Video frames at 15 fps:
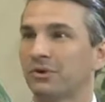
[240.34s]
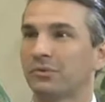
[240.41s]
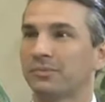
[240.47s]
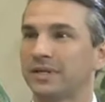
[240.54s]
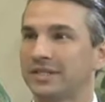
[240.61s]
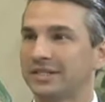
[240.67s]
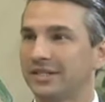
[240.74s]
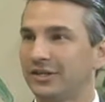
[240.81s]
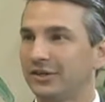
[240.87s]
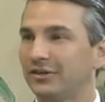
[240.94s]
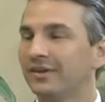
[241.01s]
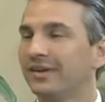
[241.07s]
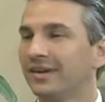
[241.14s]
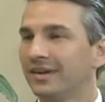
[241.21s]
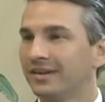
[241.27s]
Myrtle Beach
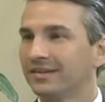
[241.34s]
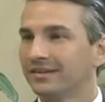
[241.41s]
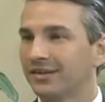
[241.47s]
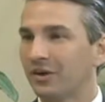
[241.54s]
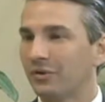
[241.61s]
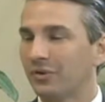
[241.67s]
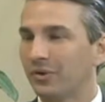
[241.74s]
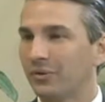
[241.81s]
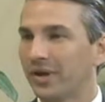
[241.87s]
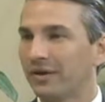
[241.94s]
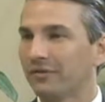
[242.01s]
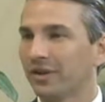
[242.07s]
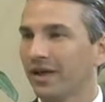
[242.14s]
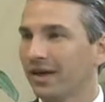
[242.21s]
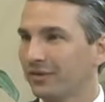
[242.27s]
here. So we
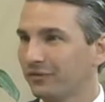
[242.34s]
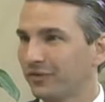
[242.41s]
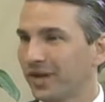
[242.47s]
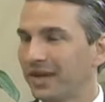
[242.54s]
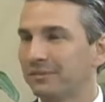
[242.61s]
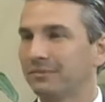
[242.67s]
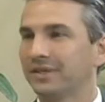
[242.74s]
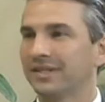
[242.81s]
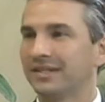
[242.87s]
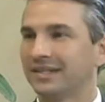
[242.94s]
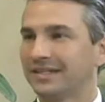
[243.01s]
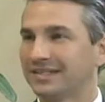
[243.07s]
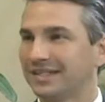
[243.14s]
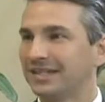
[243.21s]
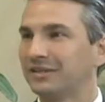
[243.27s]
have a lot of family and
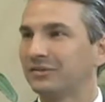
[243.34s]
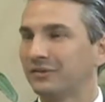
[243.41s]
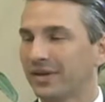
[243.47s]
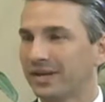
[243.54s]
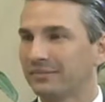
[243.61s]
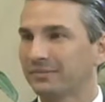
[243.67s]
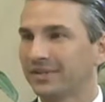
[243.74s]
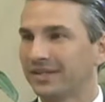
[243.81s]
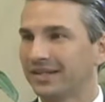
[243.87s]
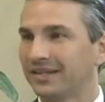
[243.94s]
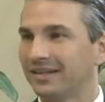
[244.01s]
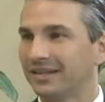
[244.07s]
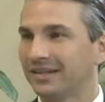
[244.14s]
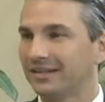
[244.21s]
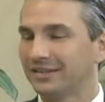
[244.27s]
extended family,
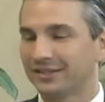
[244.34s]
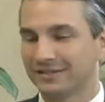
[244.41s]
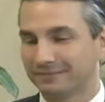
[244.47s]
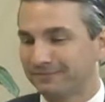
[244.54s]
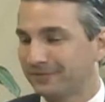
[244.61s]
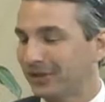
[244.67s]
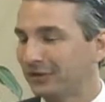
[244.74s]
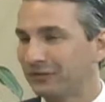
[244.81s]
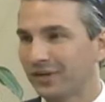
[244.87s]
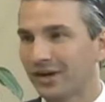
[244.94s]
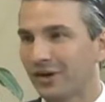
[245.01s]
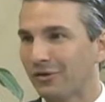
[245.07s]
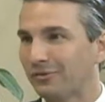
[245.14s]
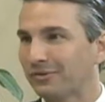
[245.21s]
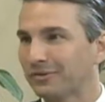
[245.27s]
and just love to
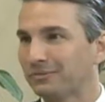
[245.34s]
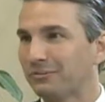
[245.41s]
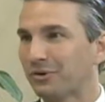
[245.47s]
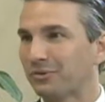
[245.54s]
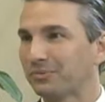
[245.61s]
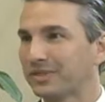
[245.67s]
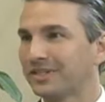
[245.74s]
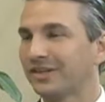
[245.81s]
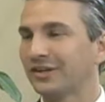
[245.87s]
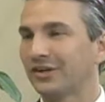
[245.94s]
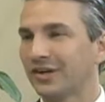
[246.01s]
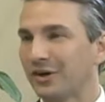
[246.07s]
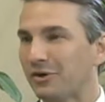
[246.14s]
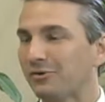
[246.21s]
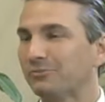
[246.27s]
call the Myrtle Beach
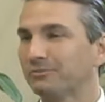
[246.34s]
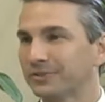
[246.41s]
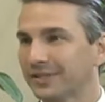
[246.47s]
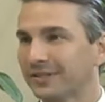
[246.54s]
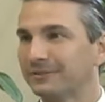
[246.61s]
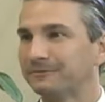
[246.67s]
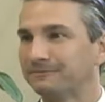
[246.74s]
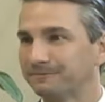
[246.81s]
area home. So